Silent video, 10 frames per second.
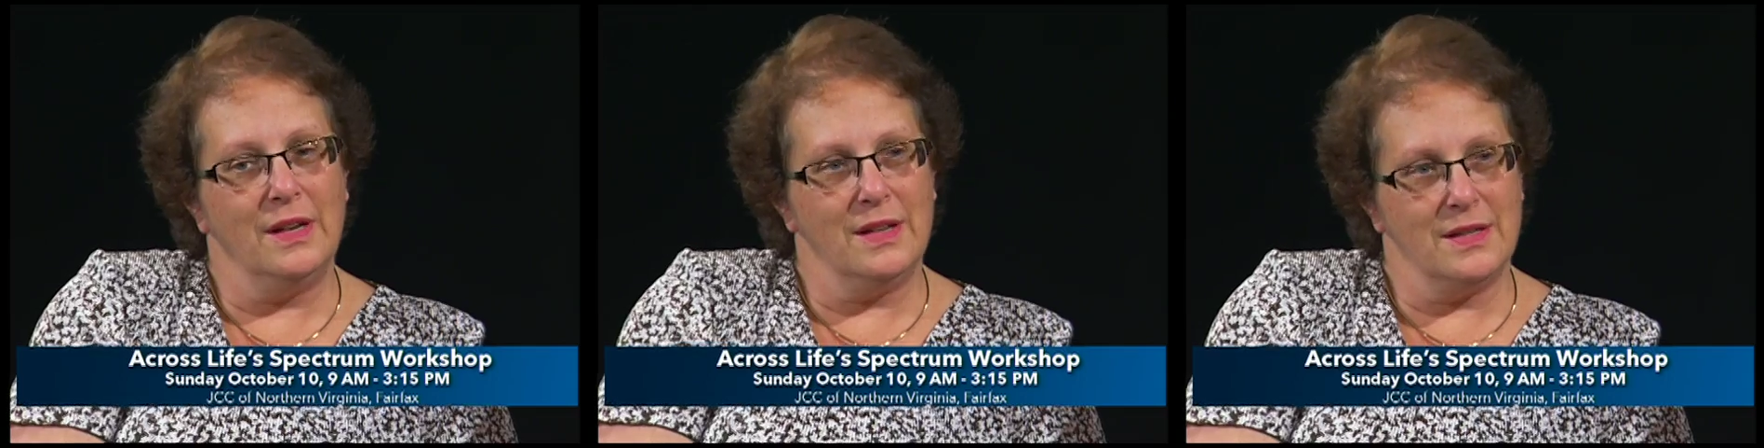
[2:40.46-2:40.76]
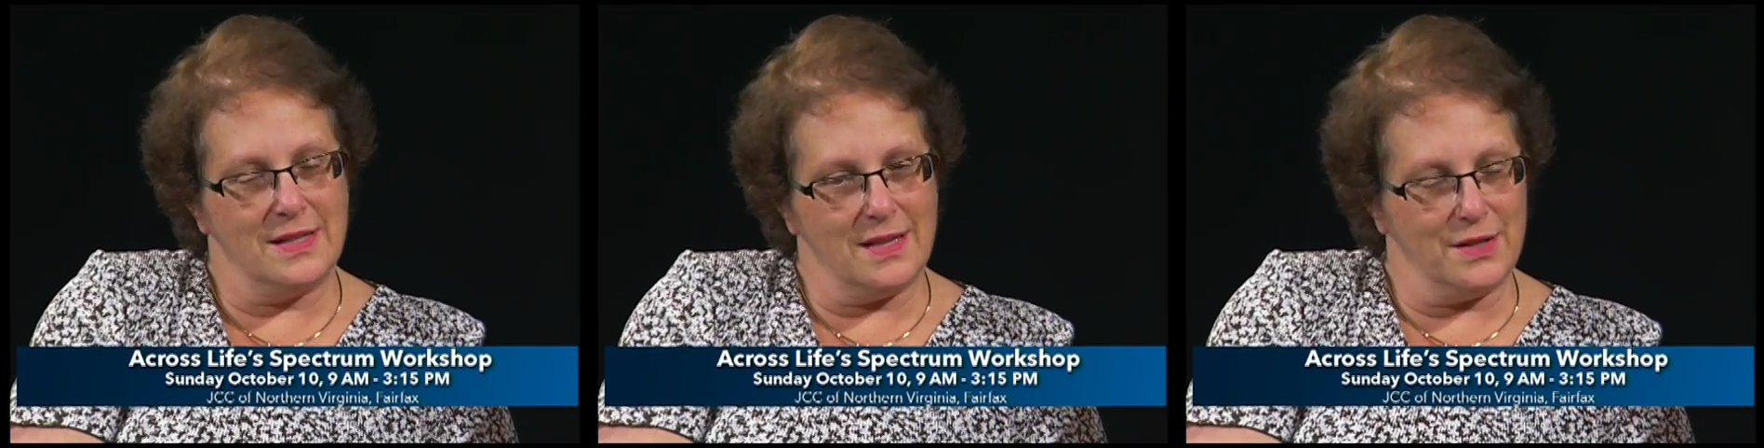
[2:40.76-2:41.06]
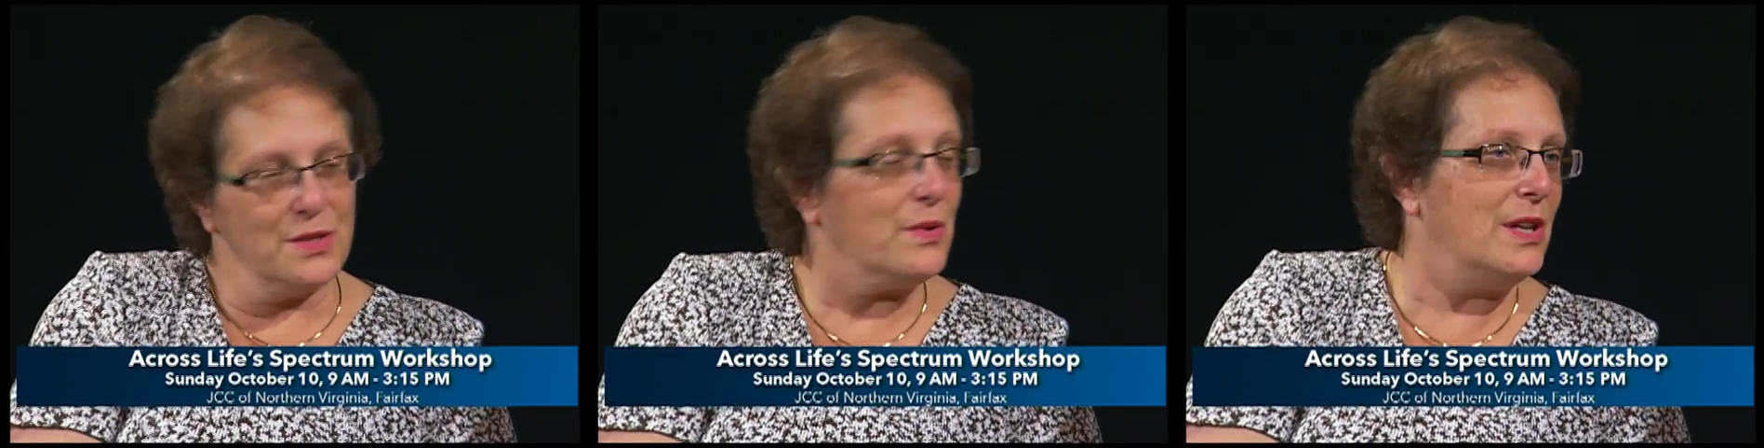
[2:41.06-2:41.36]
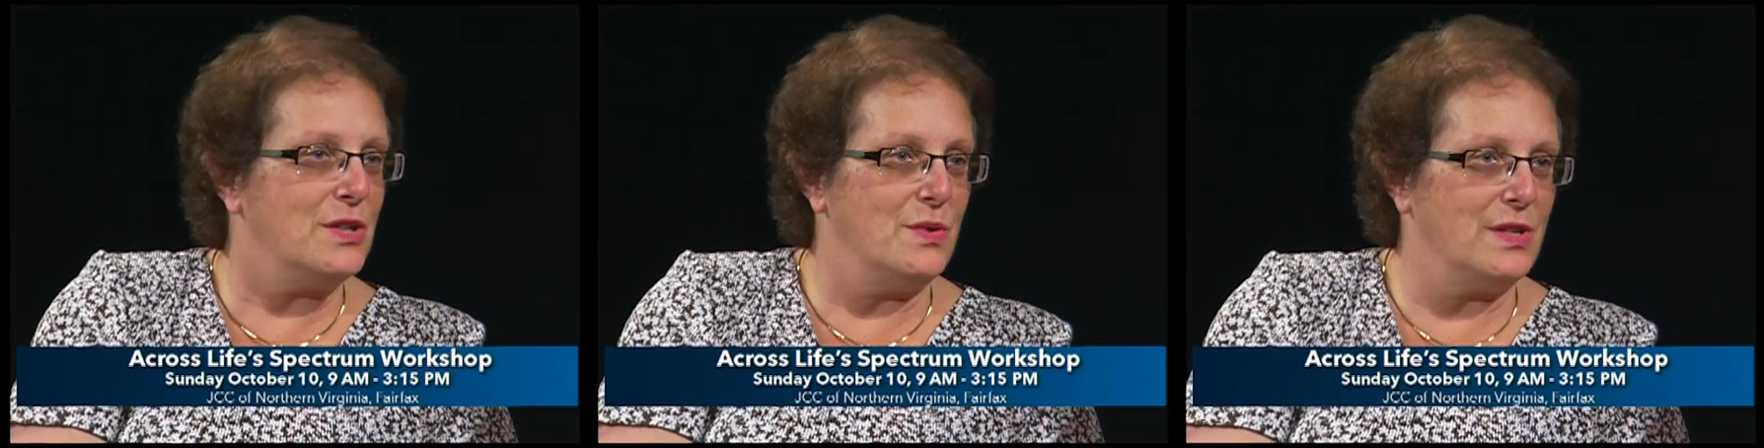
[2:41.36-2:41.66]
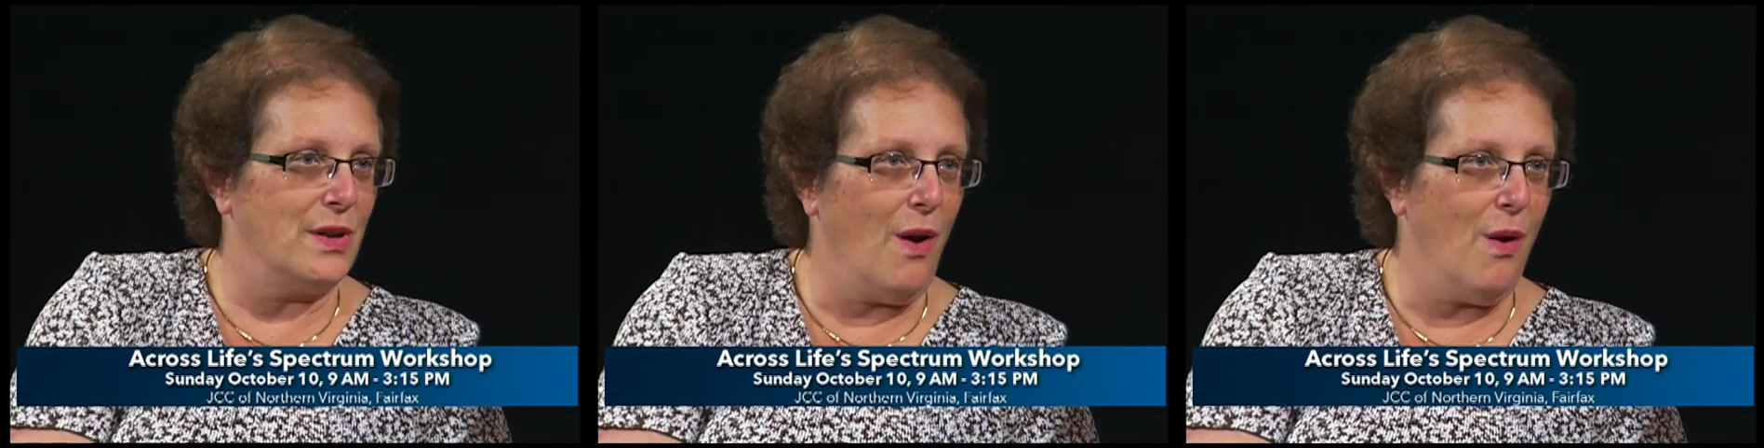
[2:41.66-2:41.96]
sensory issues
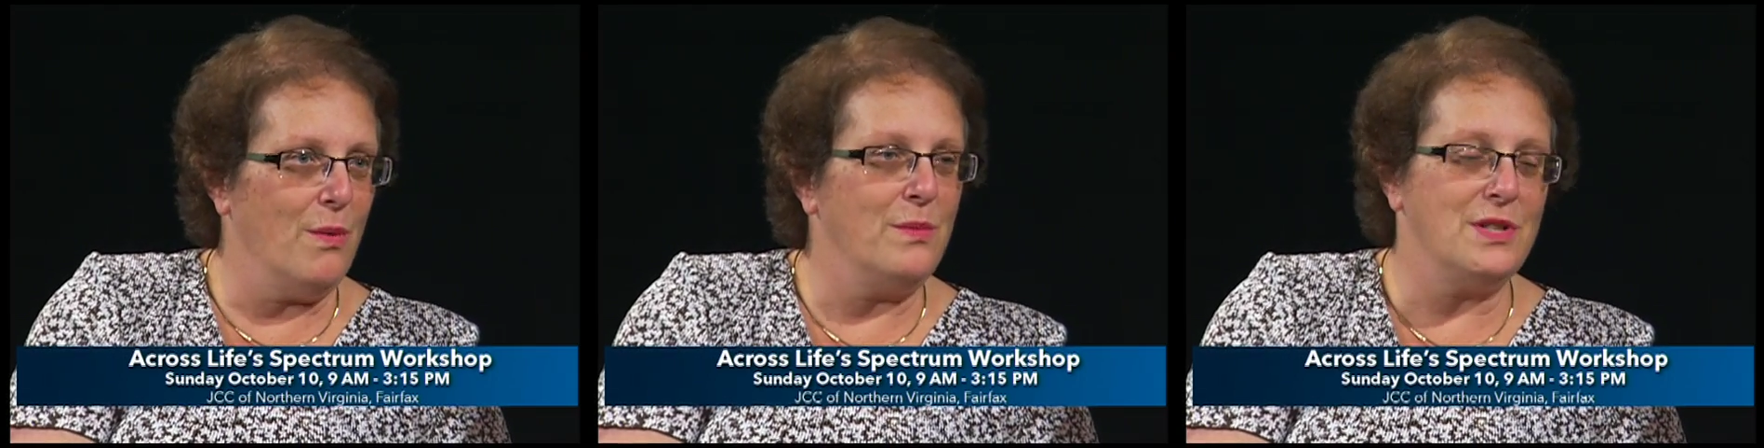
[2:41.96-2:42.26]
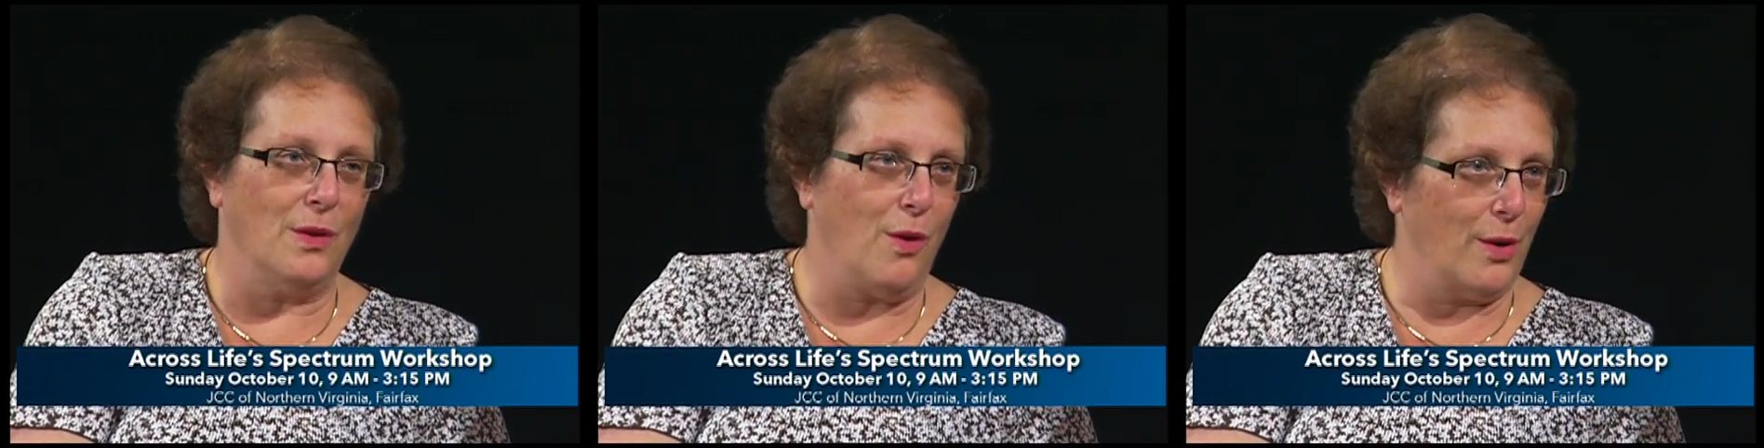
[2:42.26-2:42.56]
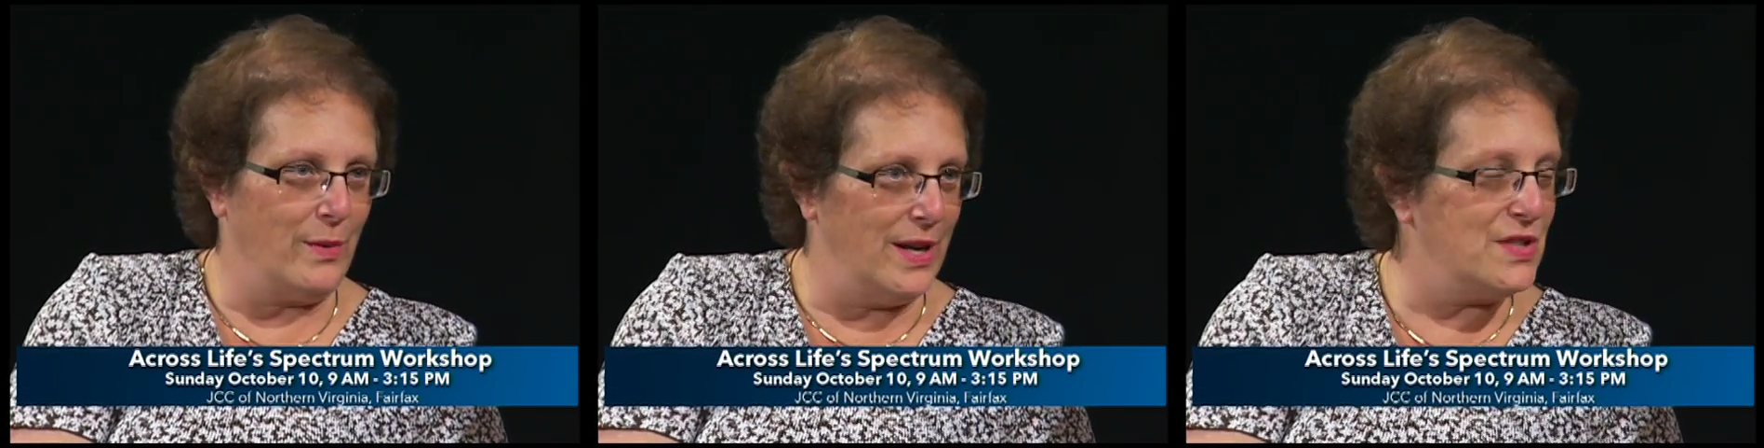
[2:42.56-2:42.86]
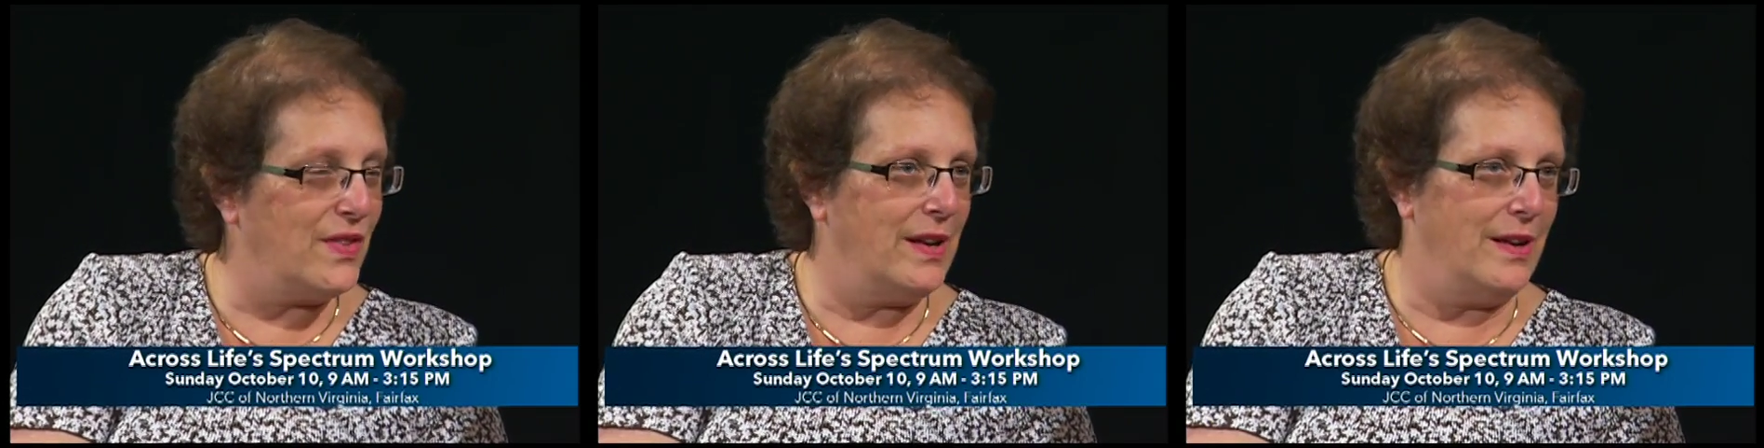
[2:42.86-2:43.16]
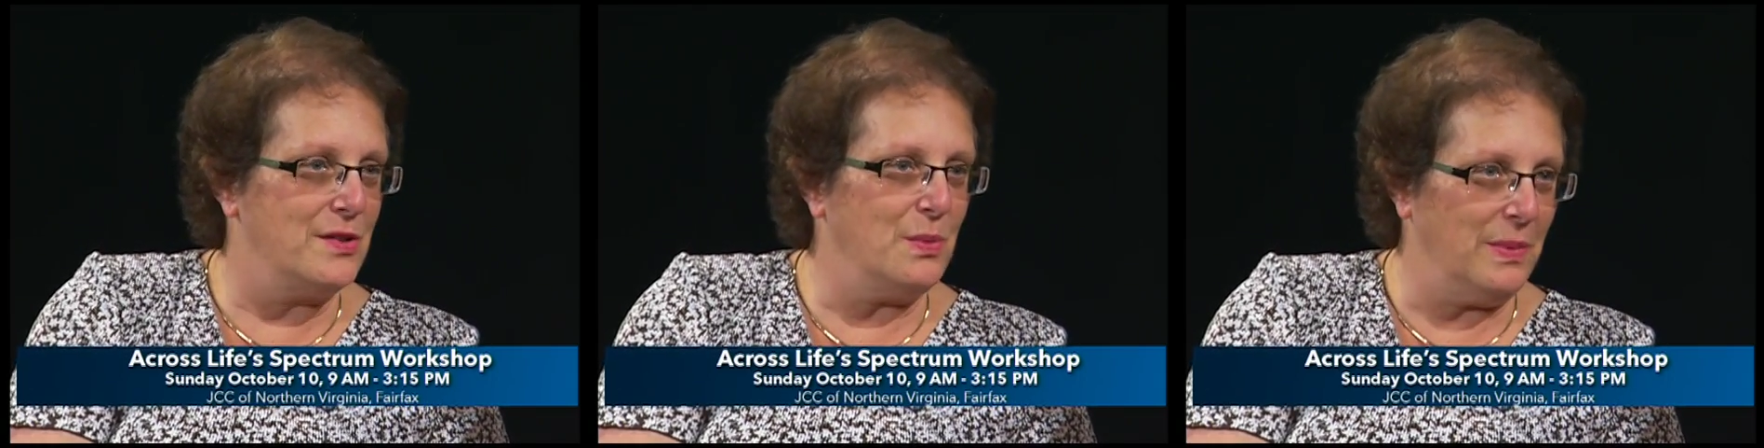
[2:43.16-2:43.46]
at home to long range
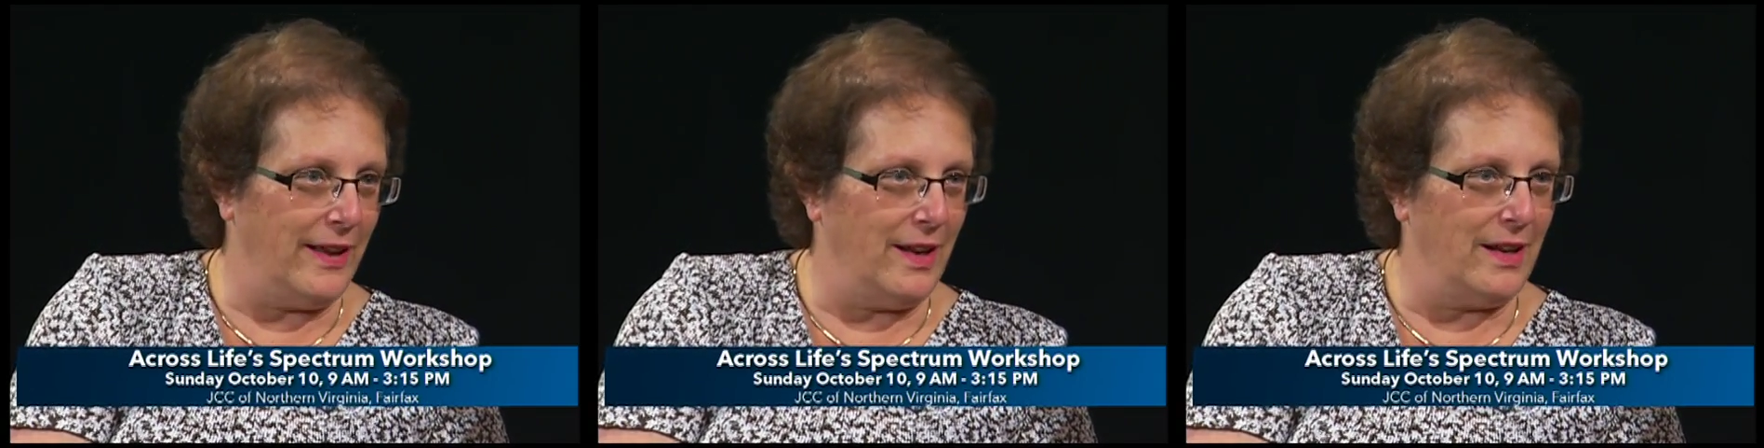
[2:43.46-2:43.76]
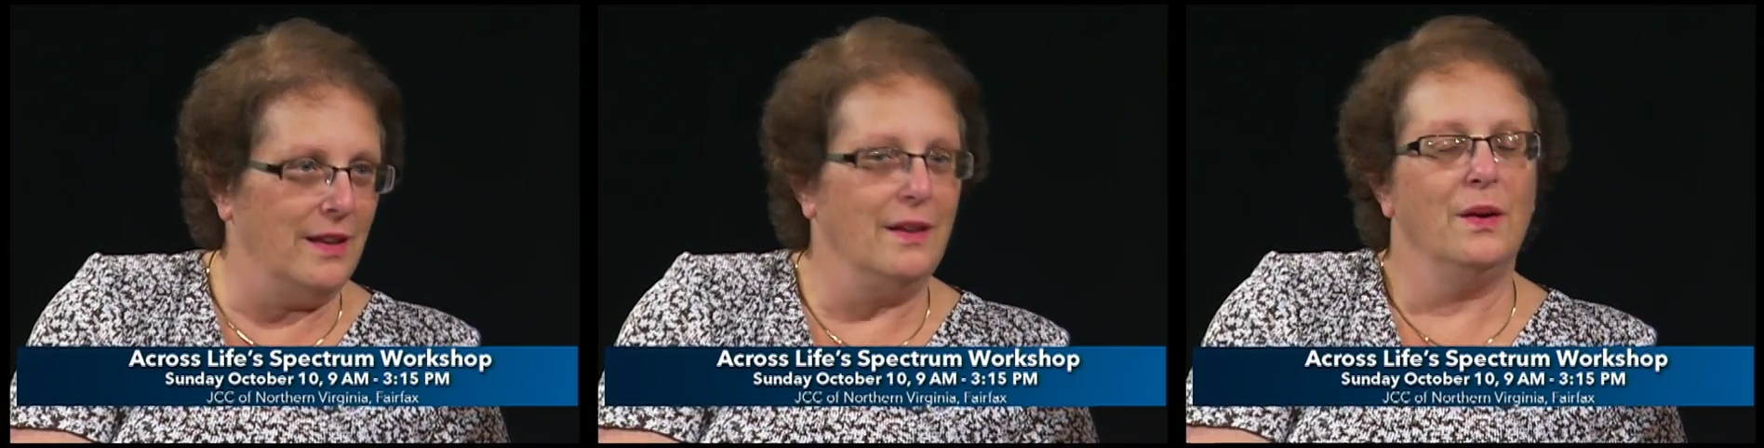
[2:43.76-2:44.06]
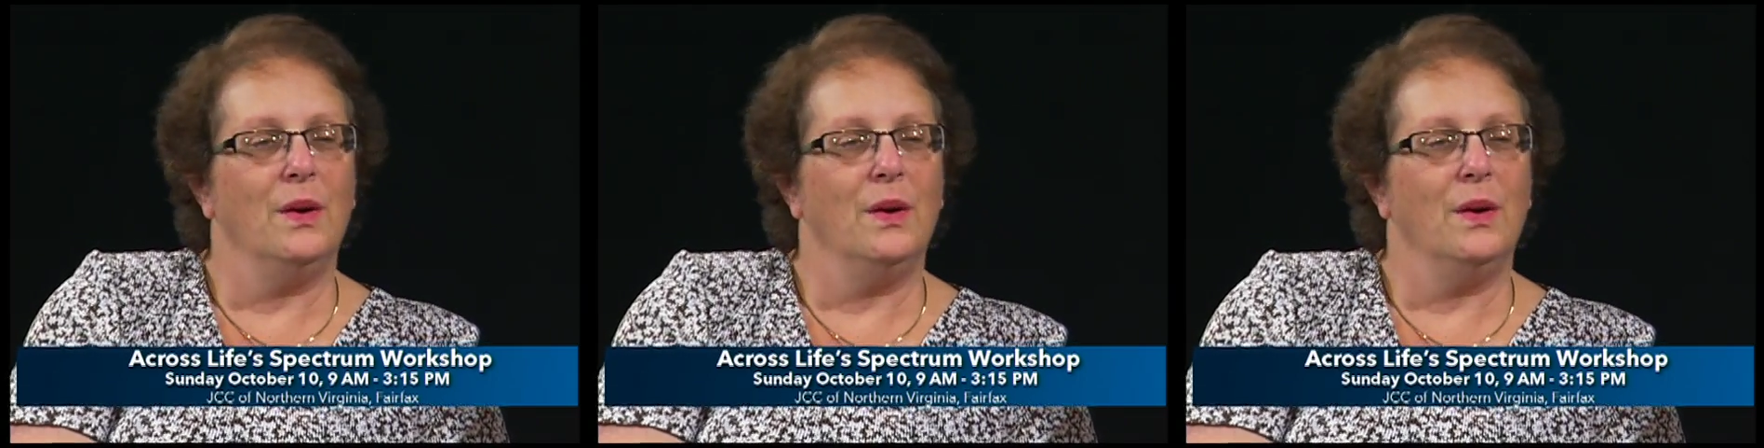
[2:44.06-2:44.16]
financial planning.